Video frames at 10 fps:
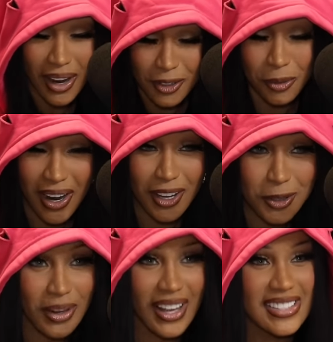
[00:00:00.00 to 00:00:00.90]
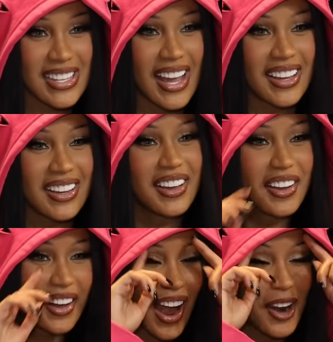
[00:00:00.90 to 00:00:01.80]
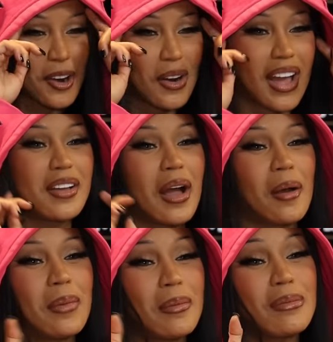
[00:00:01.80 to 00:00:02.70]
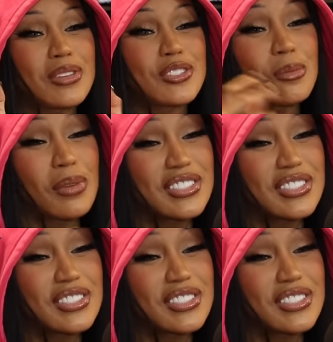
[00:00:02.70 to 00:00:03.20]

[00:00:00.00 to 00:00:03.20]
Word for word: doing? How you doing? How you doing? Like it's like I don't know, like maybe I'm just too